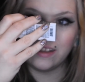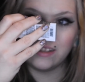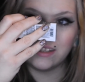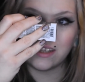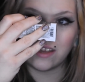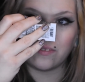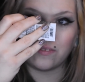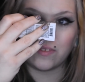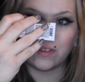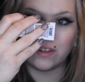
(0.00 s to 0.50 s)

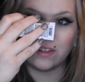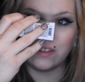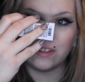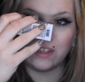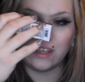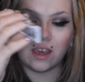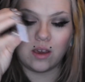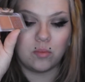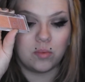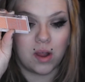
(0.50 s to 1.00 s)
And
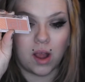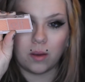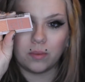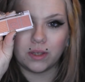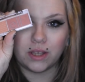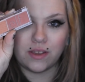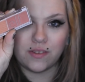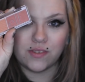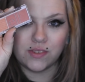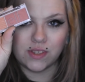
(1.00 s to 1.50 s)
definitely I'll
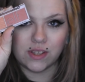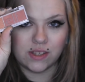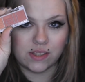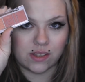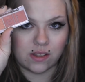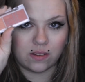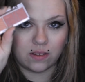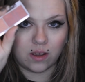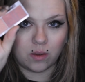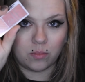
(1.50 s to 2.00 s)
probably use
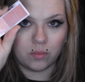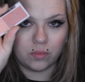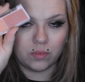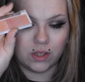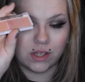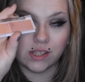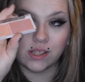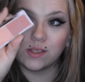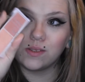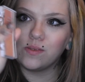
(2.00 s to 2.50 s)
these
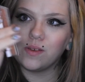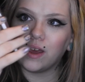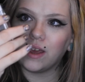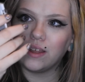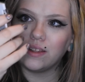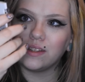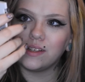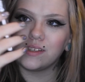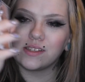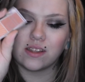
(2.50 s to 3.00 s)

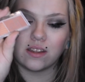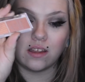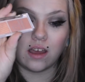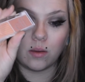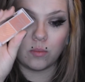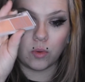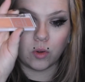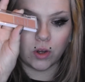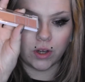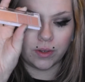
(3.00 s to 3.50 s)
at least a
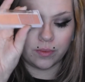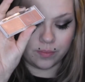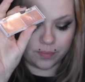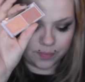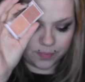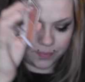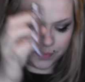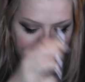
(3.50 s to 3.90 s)
lot more.